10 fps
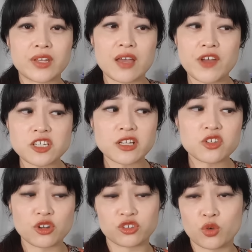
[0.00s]
I've actually
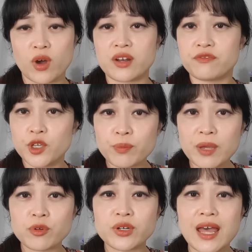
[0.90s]
talked to quite a few
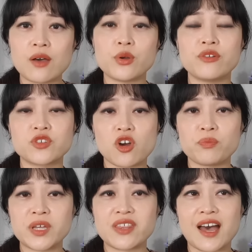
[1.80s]
people now who have told
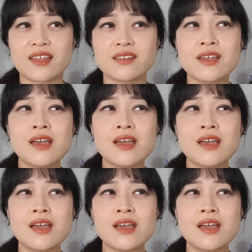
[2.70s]
me that